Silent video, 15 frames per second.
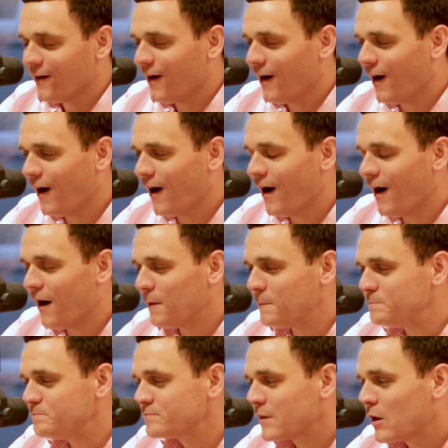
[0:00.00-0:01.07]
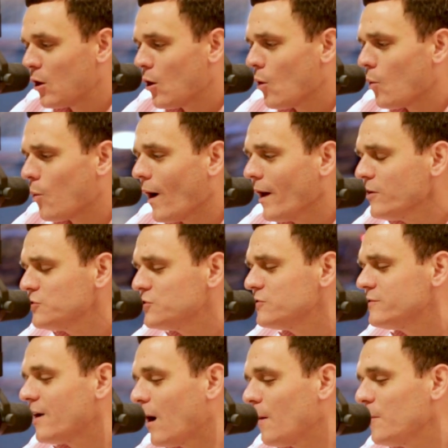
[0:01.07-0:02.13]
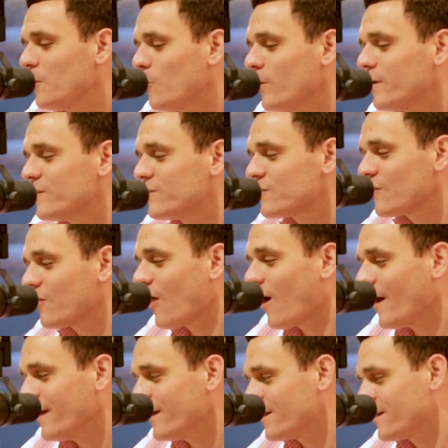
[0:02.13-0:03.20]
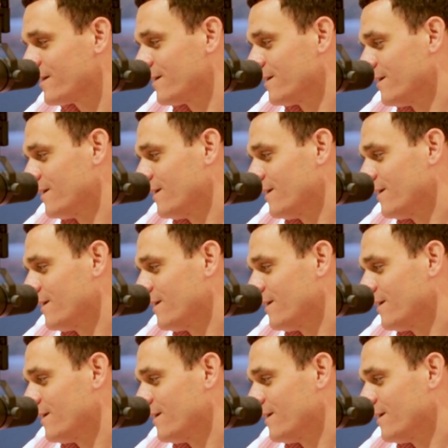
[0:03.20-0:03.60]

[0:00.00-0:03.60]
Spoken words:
Why don't you tell me what it's like?